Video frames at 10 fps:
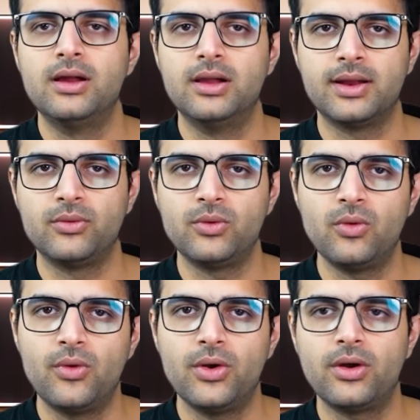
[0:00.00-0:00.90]
learn how to
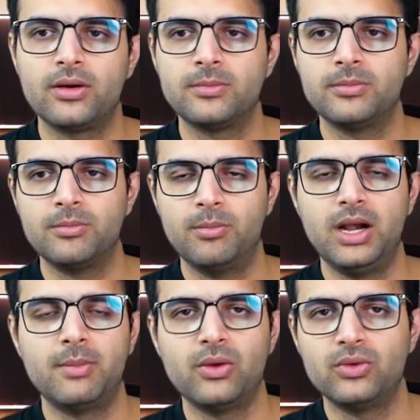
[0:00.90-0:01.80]
code or
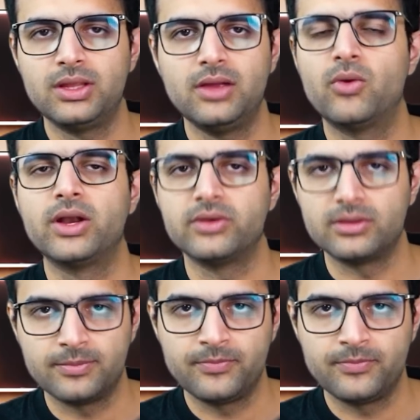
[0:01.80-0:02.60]
build my own thing, whatever.